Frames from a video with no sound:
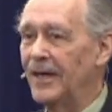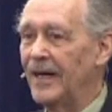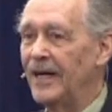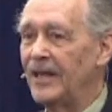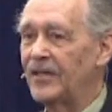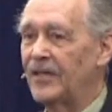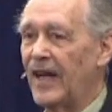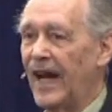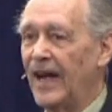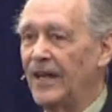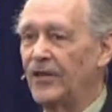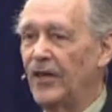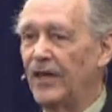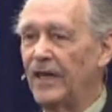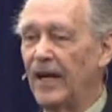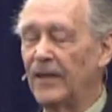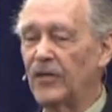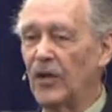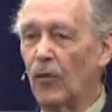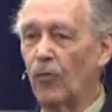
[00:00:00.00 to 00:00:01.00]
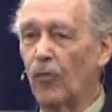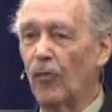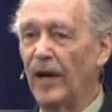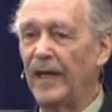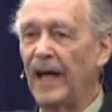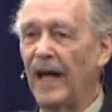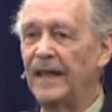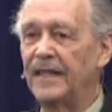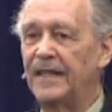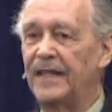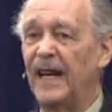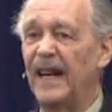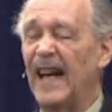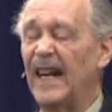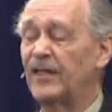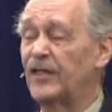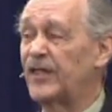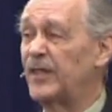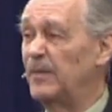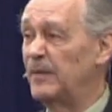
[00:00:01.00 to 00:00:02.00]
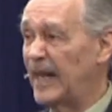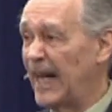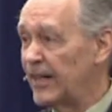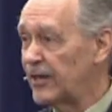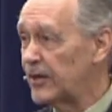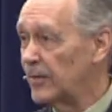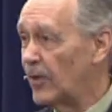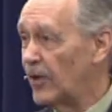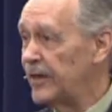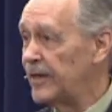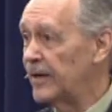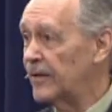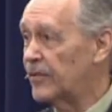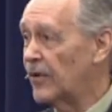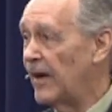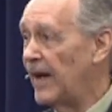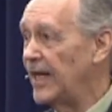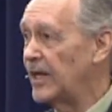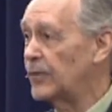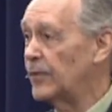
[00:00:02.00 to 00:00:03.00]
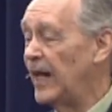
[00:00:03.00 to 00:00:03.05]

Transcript: he stands there and gives a ringing testimony of Christ.